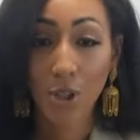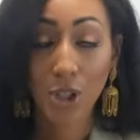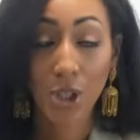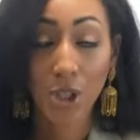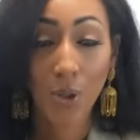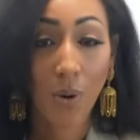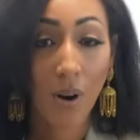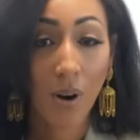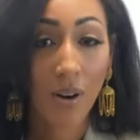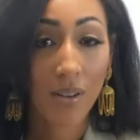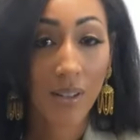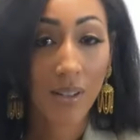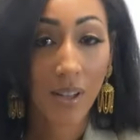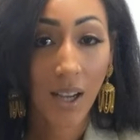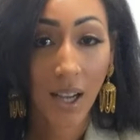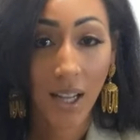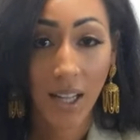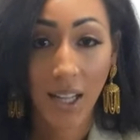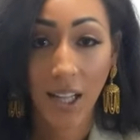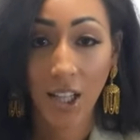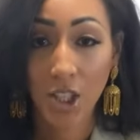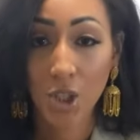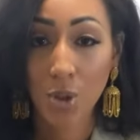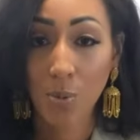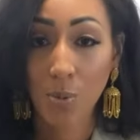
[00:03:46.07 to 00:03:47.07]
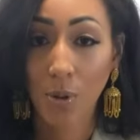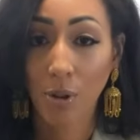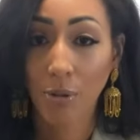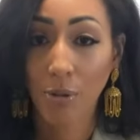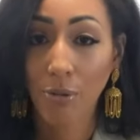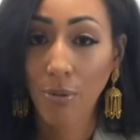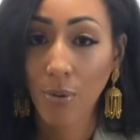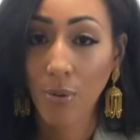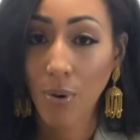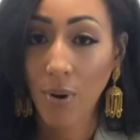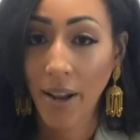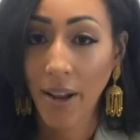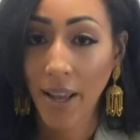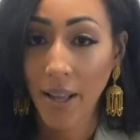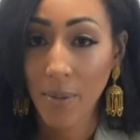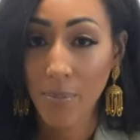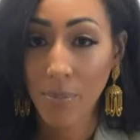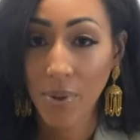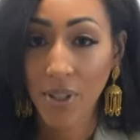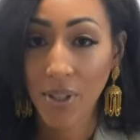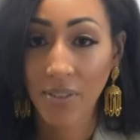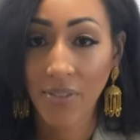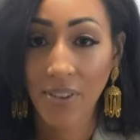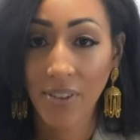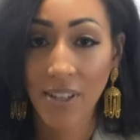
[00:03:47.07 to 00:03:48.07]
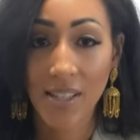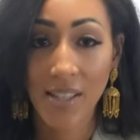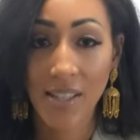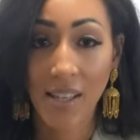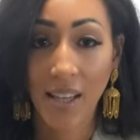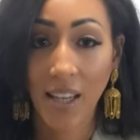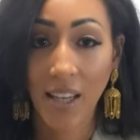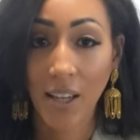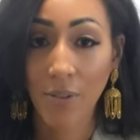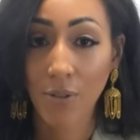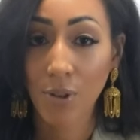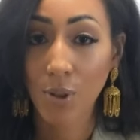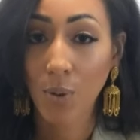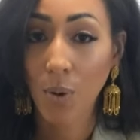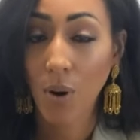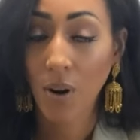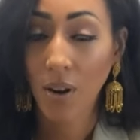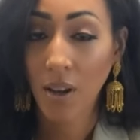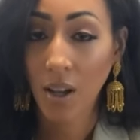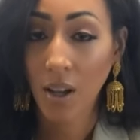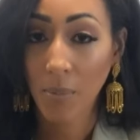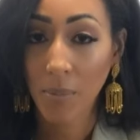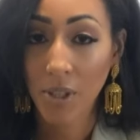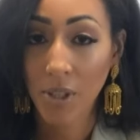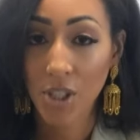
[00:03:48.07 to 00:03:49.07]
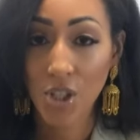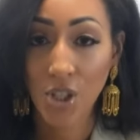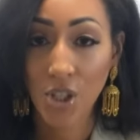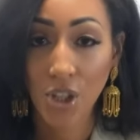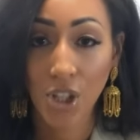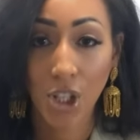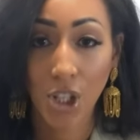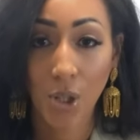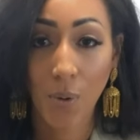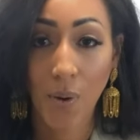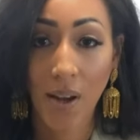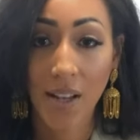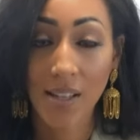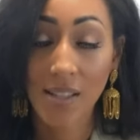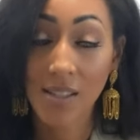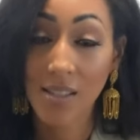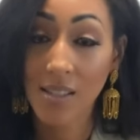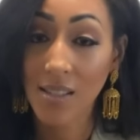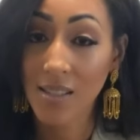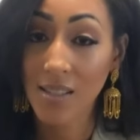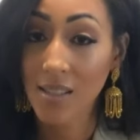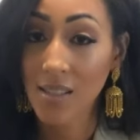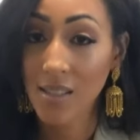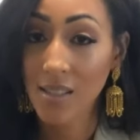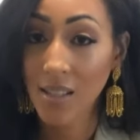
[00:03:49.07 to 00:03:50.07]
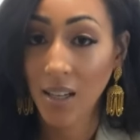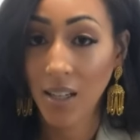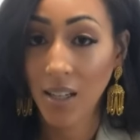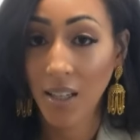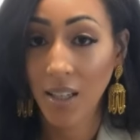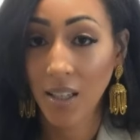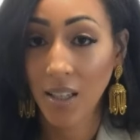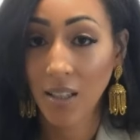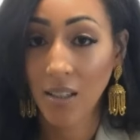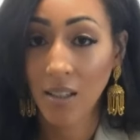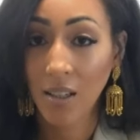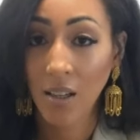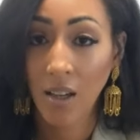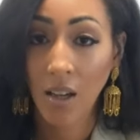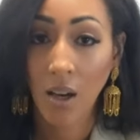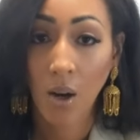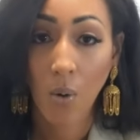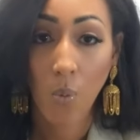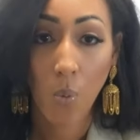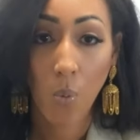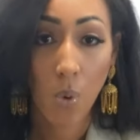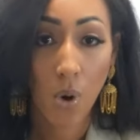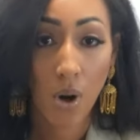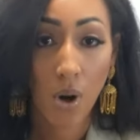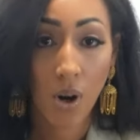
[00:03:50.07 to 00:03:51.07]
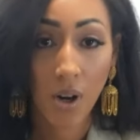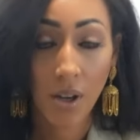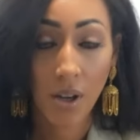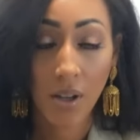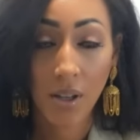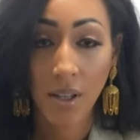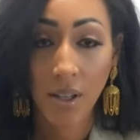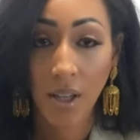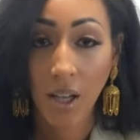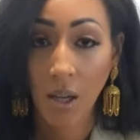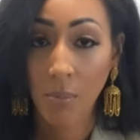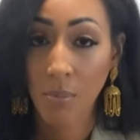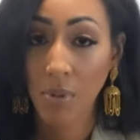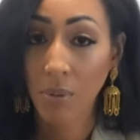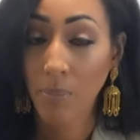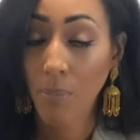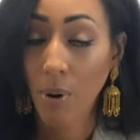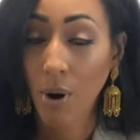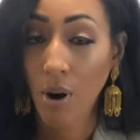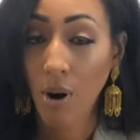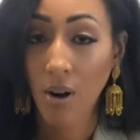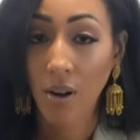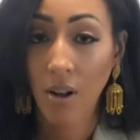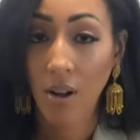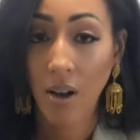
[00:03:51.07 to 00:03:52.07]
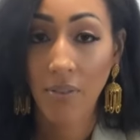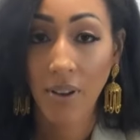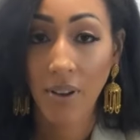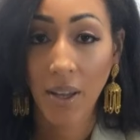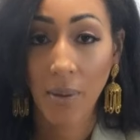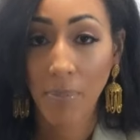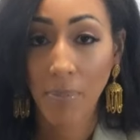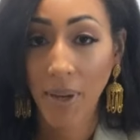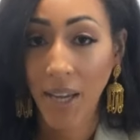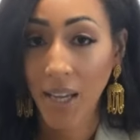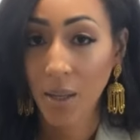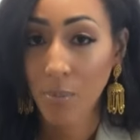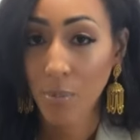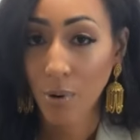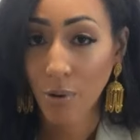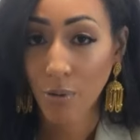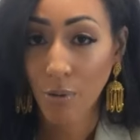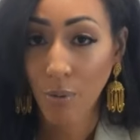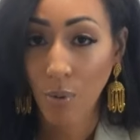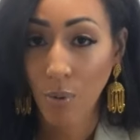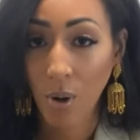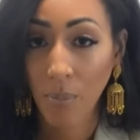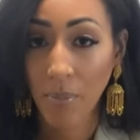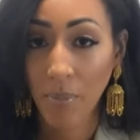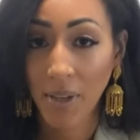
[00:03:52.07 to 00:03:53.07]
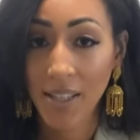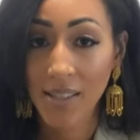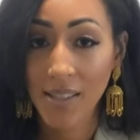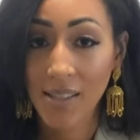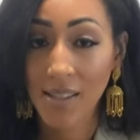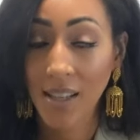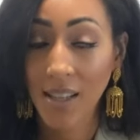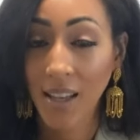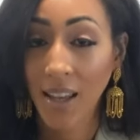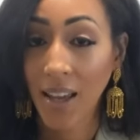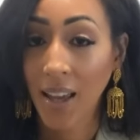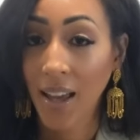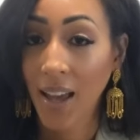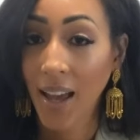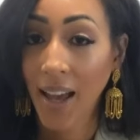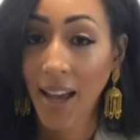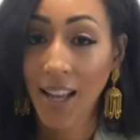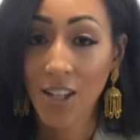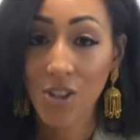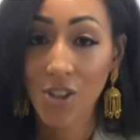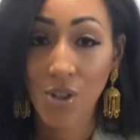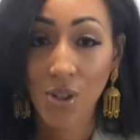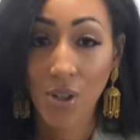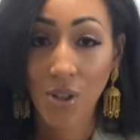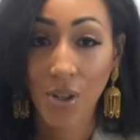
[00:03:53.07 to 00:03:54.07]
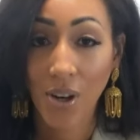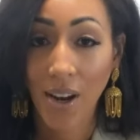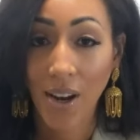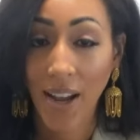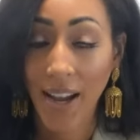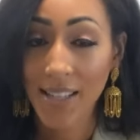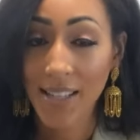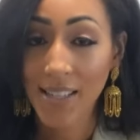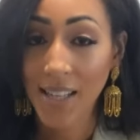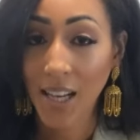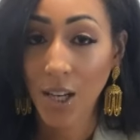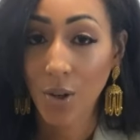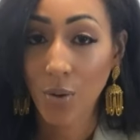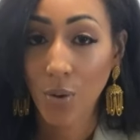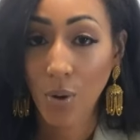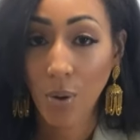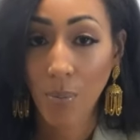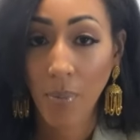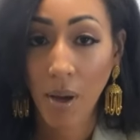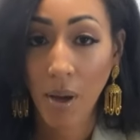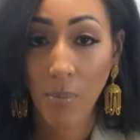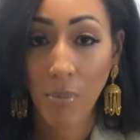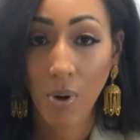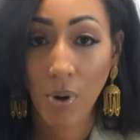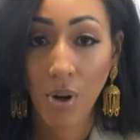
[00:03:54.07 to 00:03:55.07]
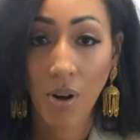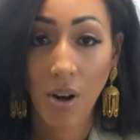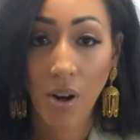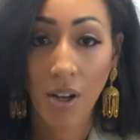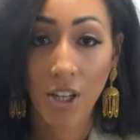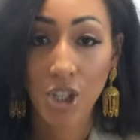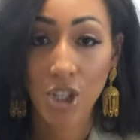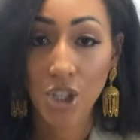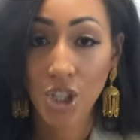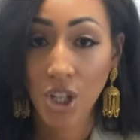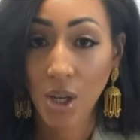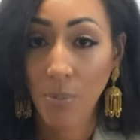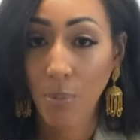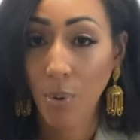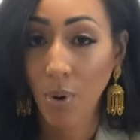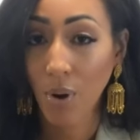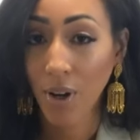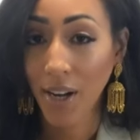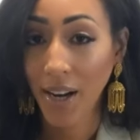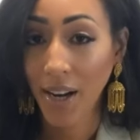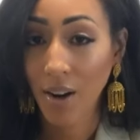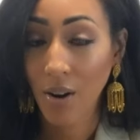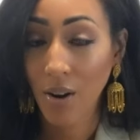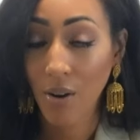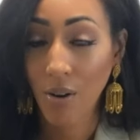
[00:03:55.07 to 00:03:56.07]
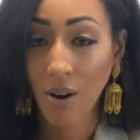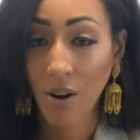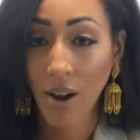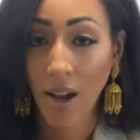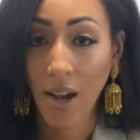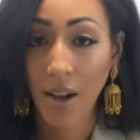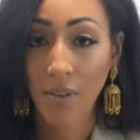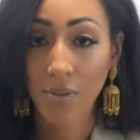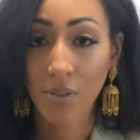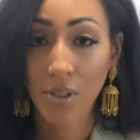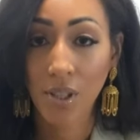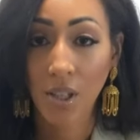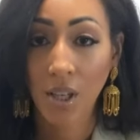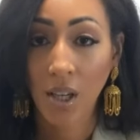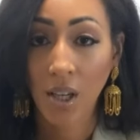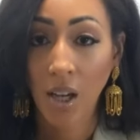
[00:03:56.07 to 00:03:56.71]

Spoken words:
you are not eligible for a B visa if you are coming to the U.S. to study, work, be part of a paid performance, enter as a crew member on a ship or an aircraft,